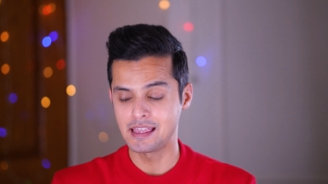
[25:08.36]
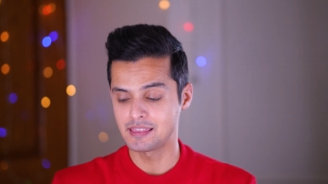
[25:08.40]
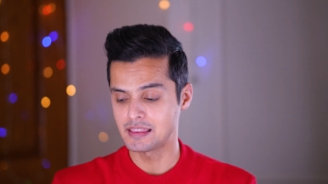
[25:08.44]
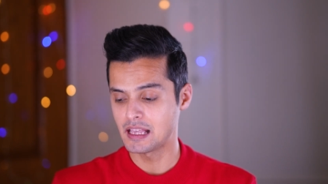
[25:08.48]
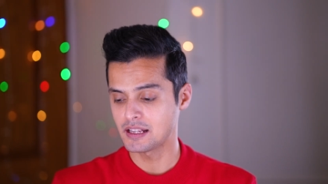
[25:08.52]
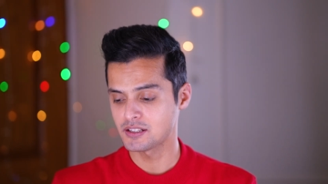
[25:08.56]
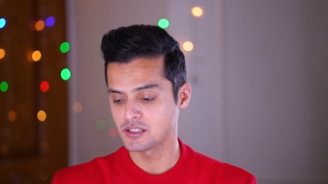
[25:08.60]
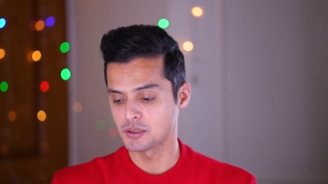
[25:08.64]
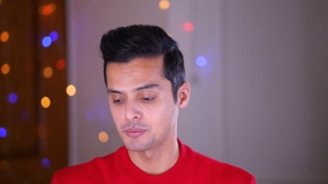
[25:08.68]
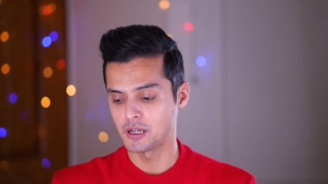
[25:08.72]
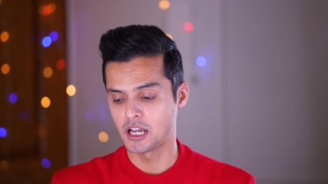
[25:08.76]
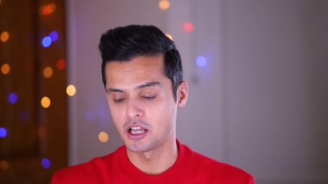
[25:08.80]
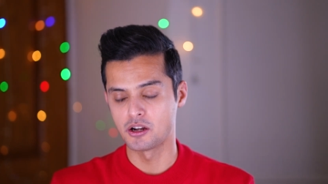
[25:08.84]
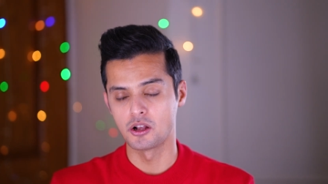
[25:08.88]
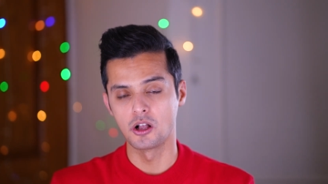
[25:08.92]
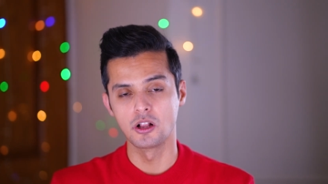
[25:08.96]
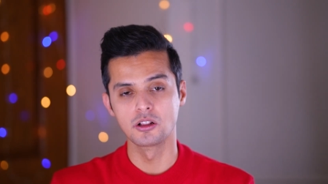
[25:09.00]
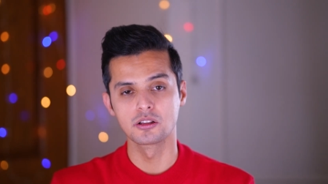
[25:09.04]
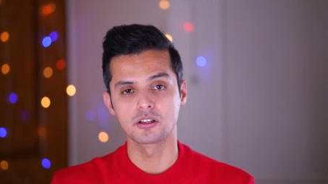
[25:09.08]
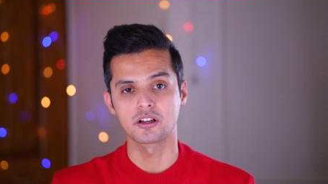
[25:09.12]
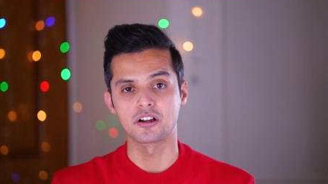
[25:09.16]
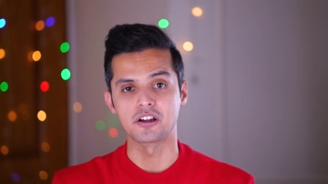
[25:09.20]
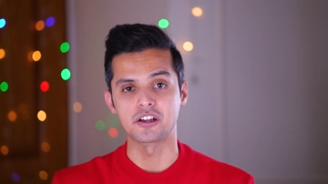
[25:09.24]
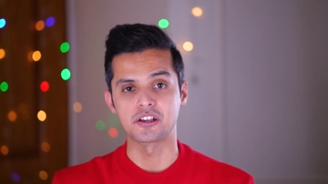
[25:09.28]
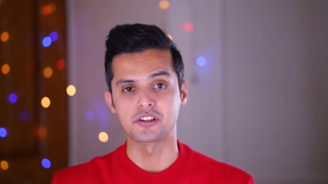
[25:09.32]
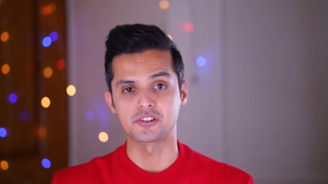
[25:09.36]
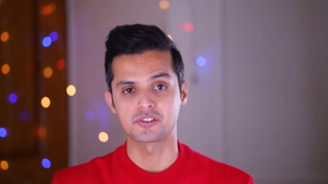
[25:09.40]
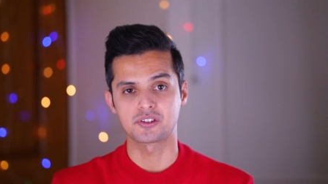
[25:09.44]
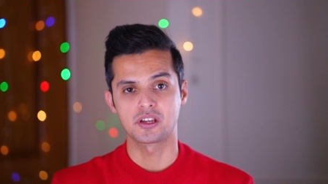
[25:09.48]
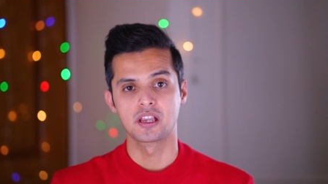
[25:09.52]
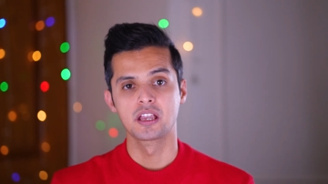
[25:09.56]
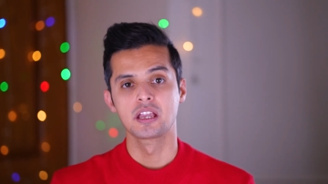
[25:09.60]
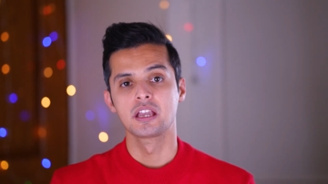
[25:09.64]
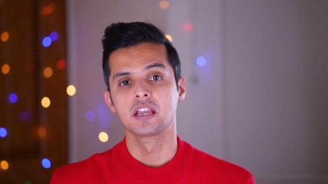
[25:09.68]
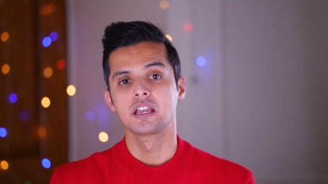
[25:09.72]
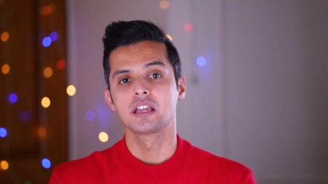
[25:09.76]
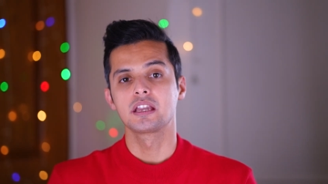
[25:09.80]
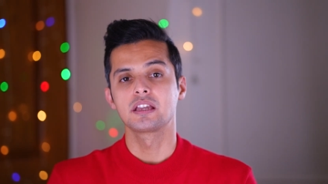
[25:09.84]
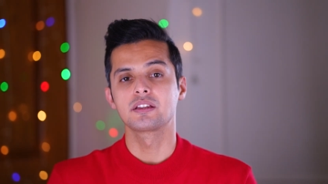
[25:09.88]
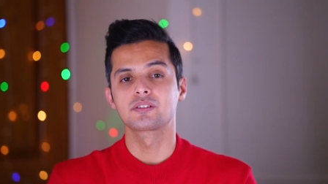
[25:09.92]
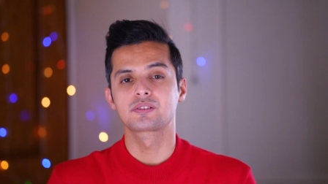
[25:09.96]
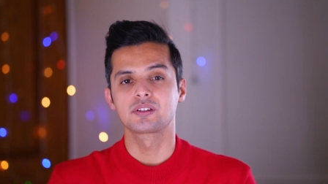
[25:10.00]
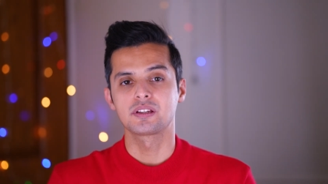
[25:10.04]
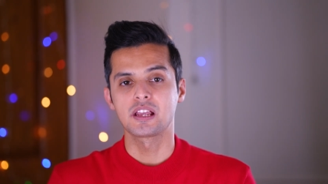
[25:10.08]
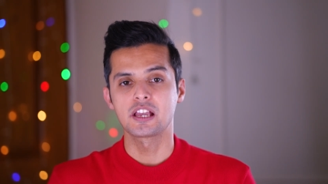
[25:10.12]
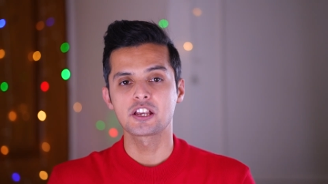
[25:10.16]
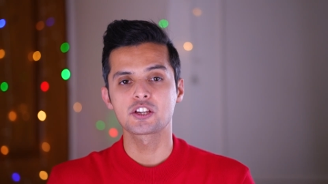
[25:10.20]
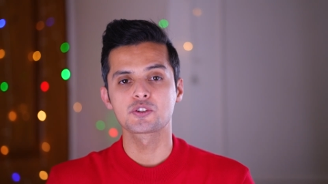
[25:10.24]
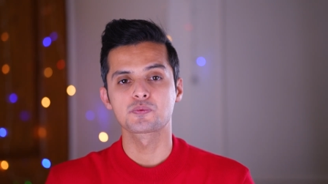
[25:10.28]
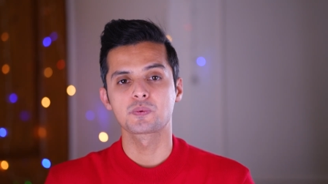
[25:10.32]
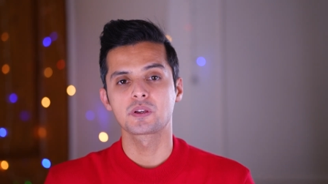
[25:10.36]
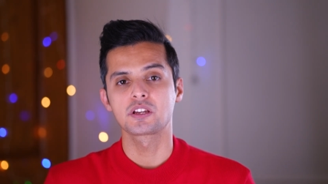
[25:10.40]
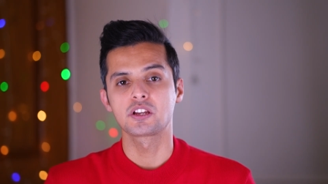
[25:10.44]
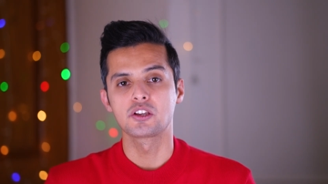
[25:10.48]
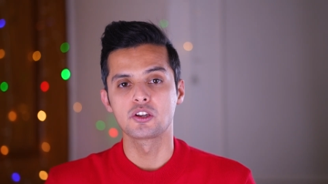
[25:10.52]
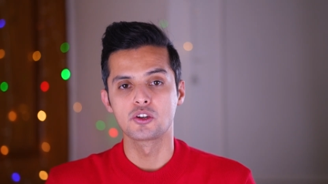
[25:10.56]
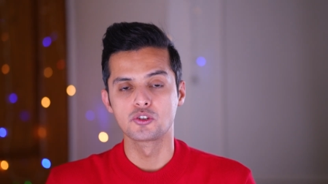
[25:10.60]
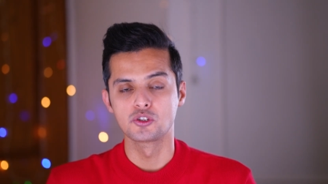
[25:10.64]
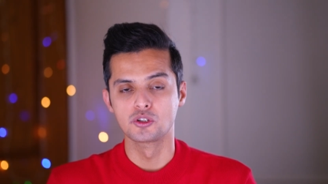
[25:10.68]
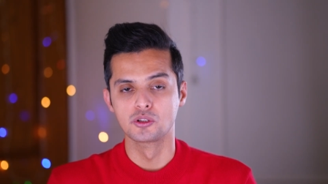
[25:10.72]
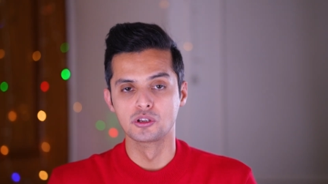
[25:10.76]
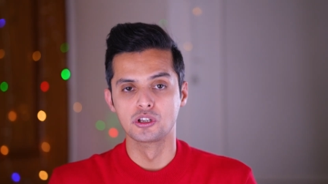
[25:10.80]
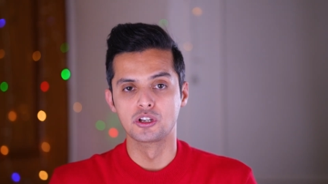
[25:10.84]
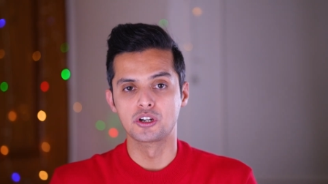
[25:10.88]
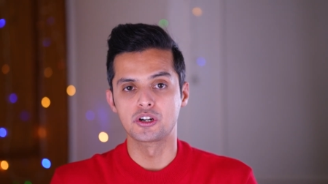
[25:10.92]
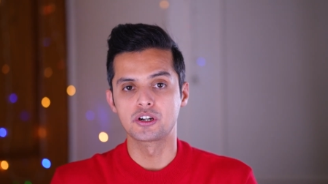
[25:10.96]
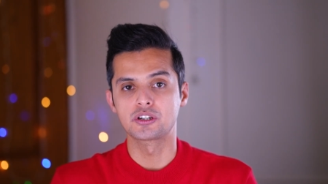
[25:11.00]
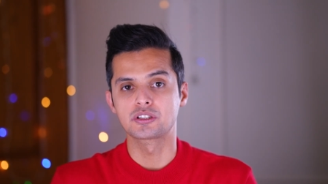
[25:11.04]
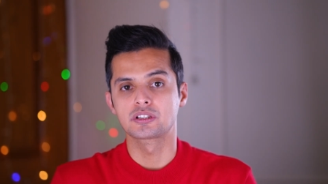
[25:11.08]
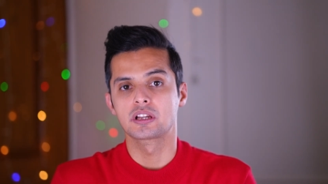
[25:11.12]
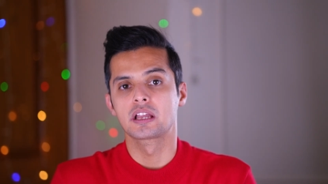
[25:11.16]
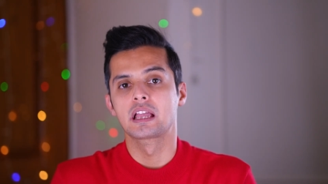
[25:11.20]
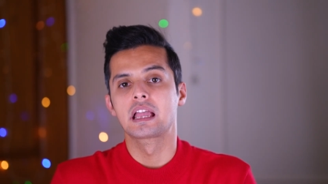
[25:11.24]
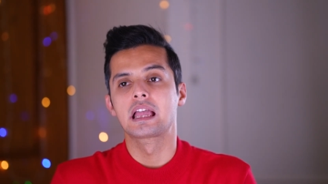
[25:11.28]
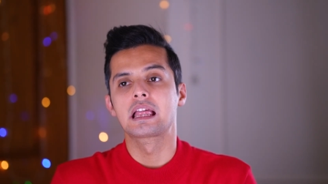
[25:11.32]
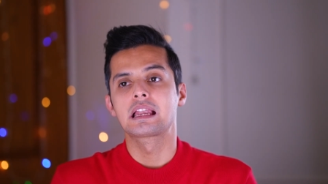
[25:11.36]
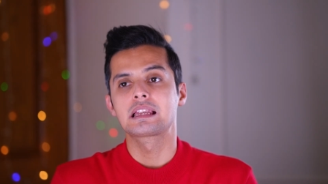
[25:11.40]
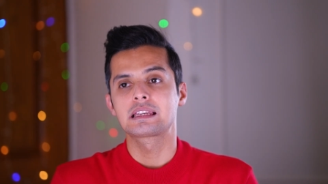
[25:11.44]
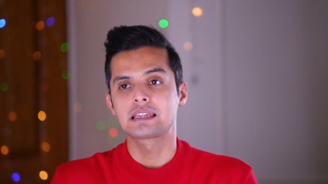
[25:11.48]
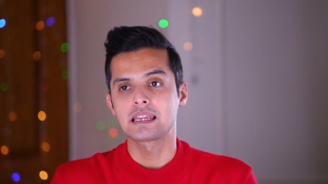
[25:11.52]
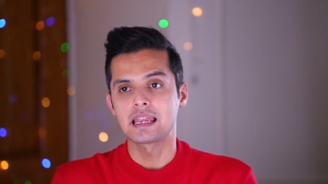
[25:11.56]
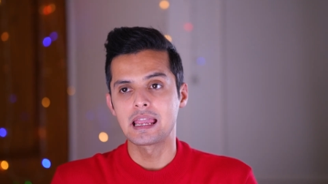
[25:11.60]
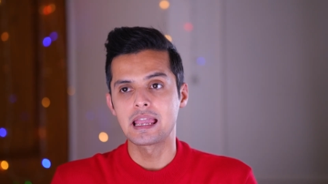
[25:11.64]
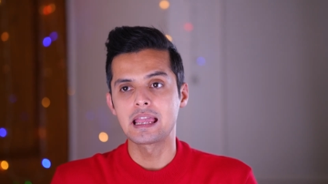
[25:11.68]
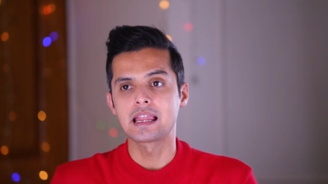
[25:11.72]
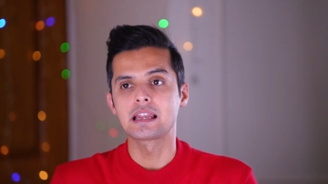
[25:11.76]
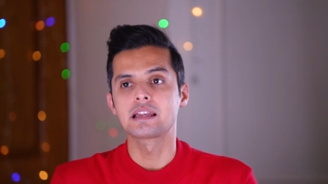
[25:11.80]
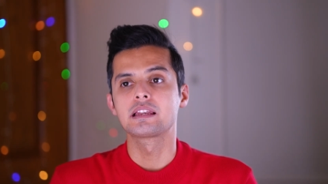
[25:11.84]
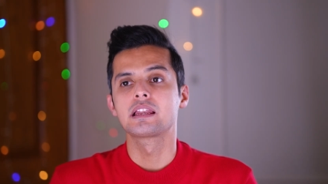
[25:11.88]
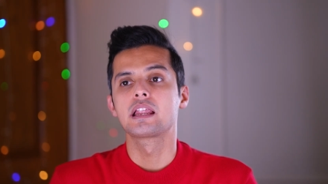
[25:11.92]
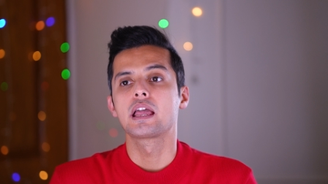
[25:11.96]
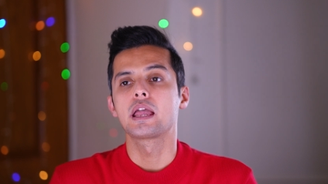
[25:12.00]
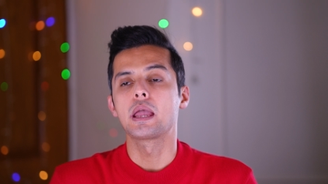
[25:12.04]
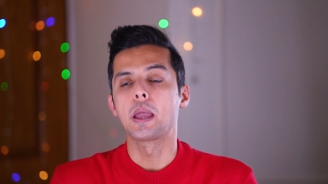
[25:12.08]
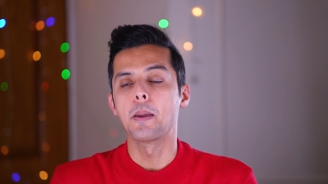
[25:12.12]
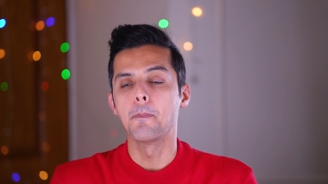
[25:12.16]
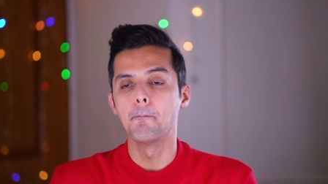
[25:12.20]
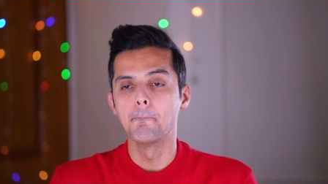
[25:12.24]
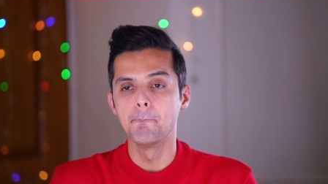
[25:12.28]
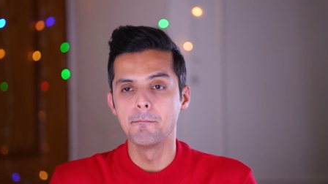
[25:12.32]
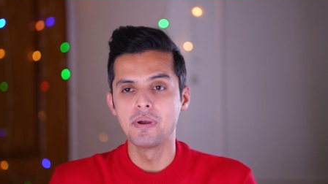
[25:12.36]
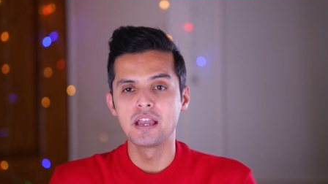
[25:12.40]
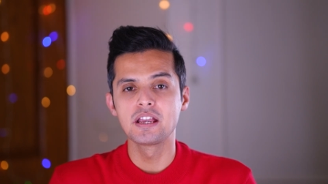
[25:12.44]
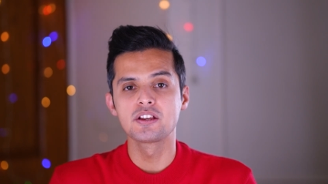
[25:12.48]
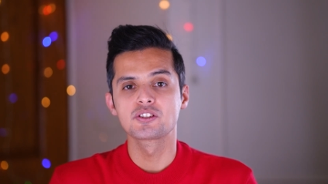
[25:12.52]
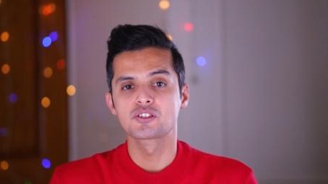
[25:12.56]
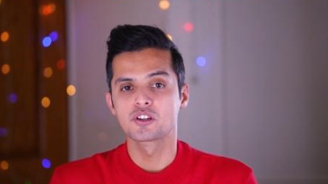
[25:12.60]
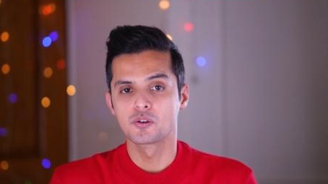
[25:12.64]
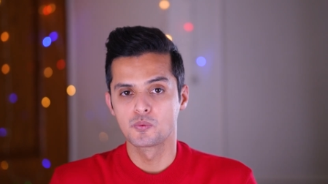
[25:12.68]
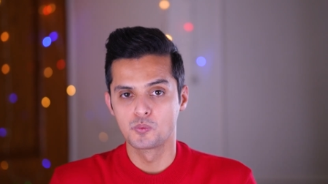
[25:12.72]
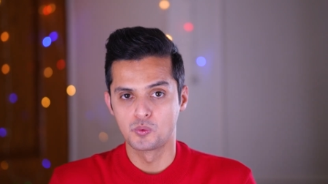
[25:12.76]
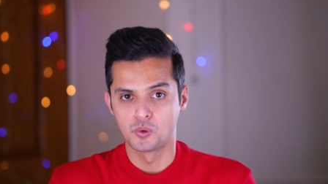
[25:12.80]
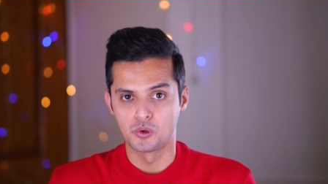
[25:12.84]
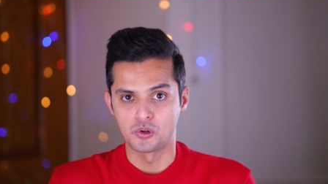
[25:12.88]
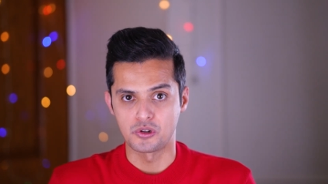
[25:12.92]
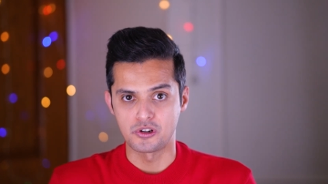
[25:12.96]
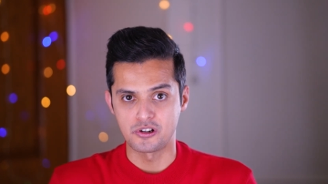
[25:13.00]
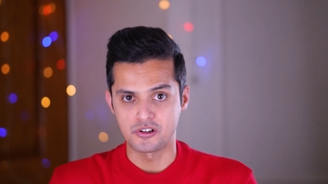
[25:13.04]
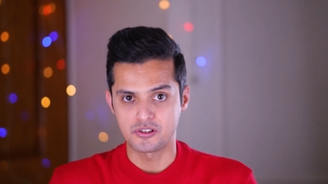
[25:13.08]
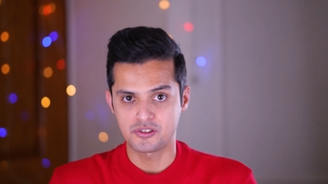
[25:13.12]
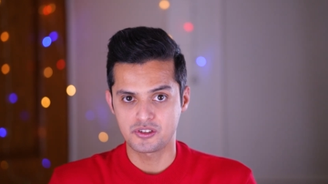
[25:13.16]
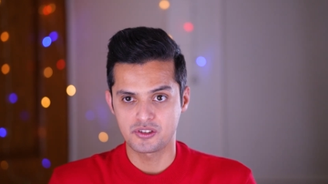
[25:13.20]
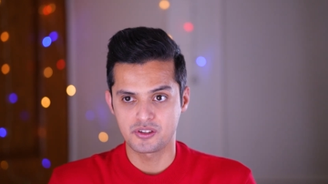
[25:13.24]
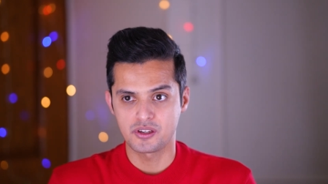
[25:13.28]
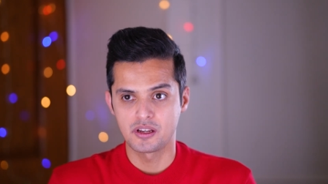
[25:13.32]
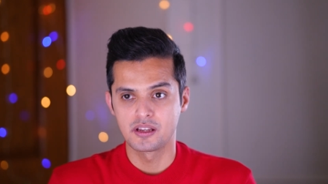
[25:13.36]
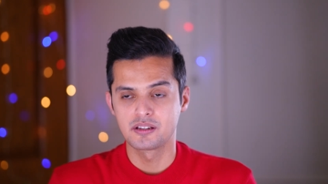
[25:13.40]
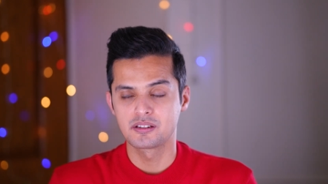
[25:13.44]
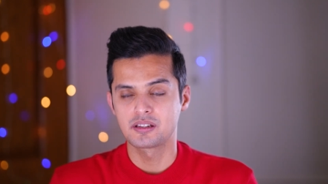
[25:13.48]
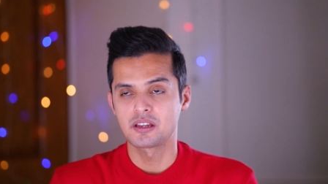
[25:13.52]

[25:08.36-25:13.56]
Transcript: And that's about all, guys. In today's video, you'll learn 10 amazing words,